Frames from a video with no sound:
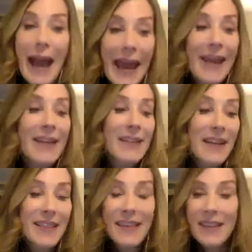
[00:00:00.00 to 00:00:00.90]
And
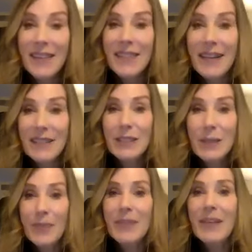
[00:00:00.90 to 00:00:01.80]
I think that that's
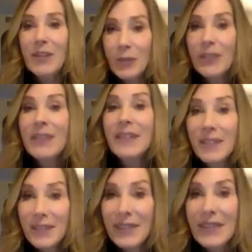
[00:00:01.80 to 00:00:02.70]
something that you'll
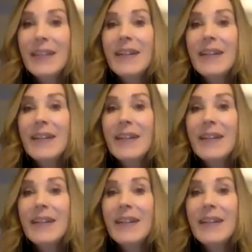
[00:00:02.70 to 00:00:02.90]
hear,